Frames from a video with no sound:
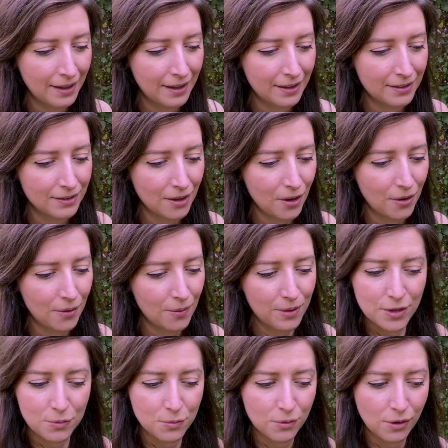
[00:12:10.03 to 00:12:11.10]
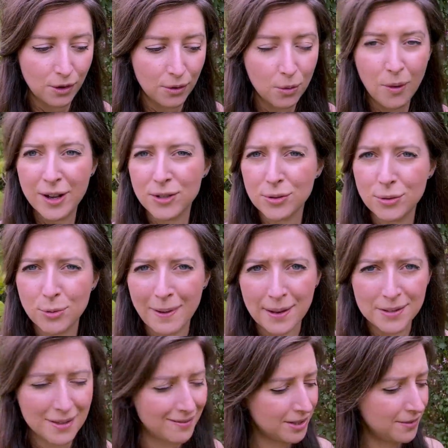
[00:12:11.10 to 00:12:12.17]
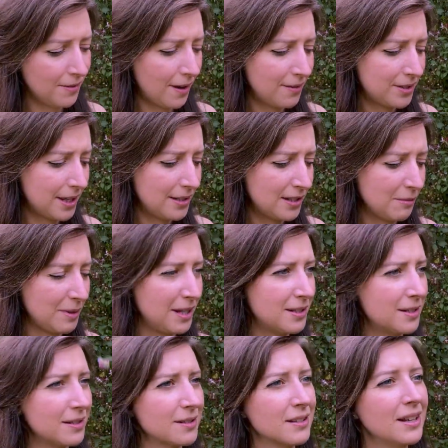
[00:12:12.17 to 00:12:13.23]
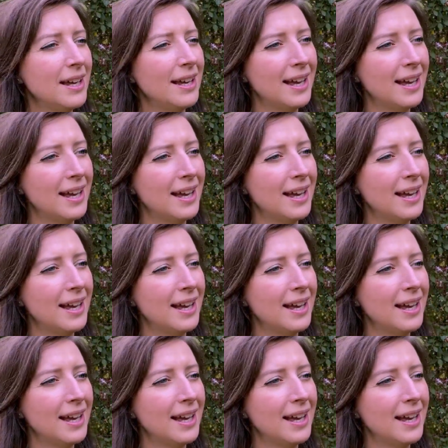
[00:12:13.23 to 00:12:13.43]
So this will grow quite tall, about 75 centimetres,